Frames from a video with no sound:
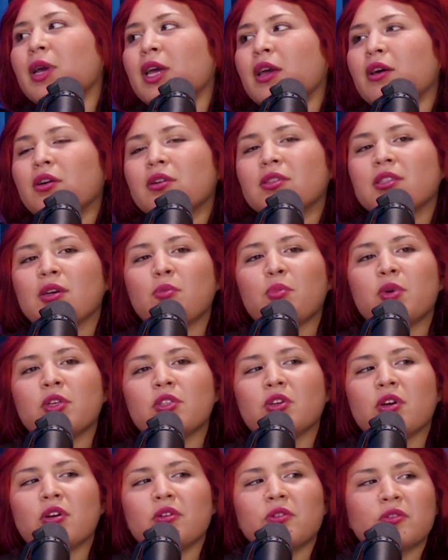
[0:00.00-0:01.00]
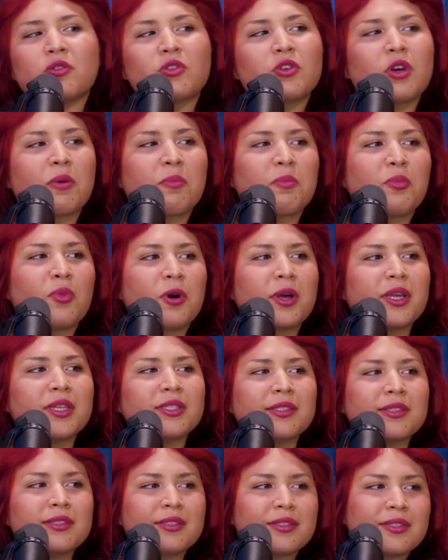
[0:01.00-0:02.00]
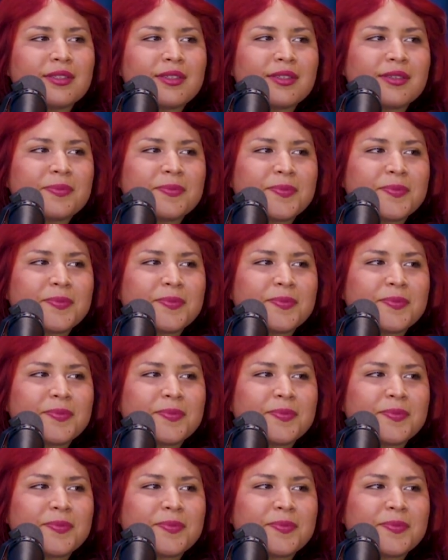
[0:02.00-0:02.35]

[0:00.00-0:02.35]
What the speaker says: I hooked up with Donald Trump once.